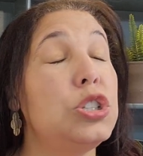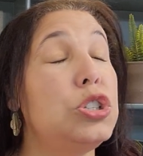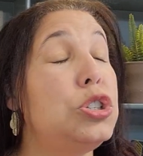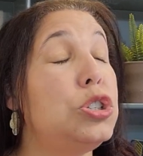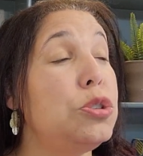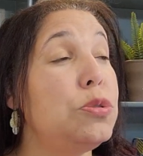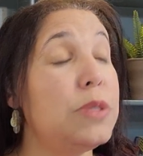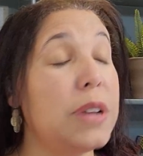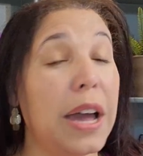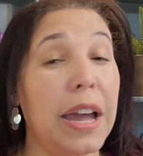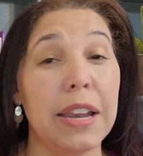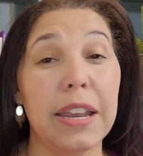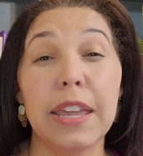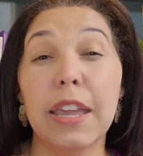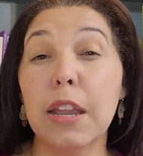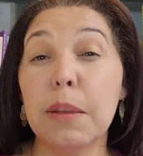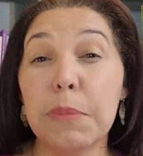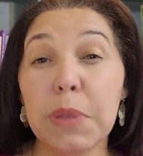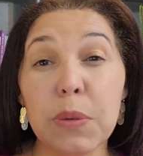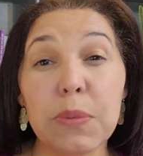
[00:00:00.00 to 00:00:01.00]
Do not,
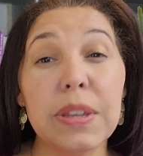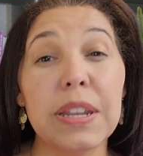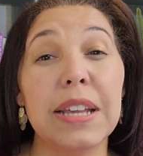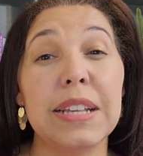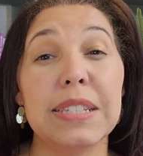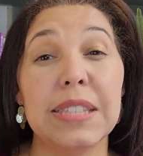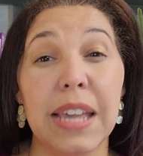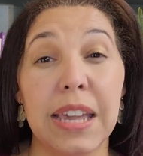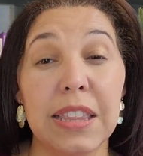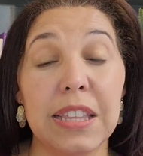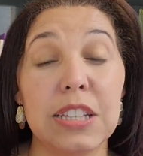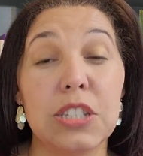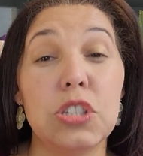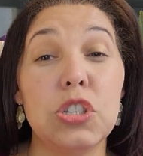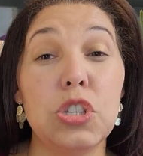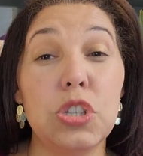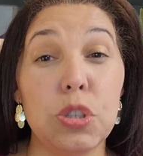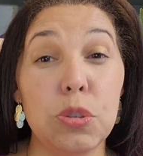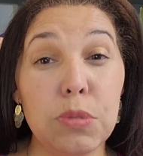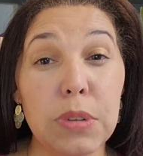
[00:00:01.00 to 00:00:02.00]
hear me when I say this,
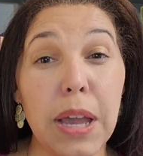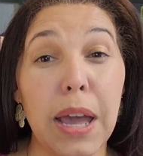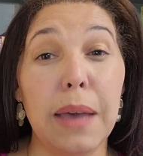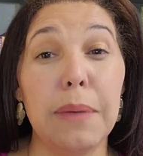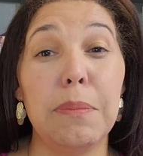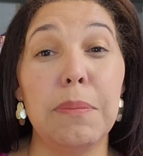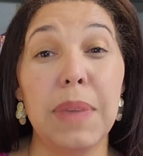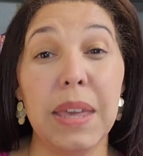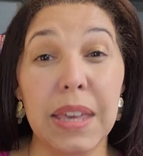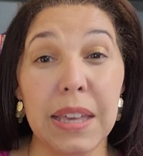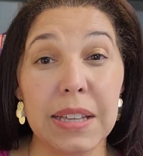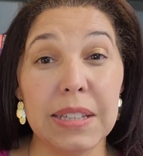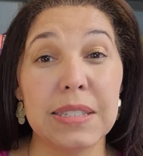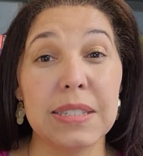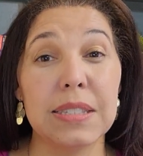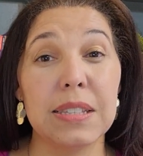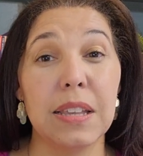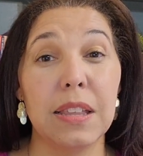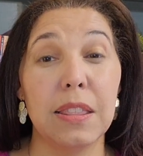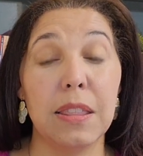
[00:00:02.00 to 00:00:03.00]
do not mix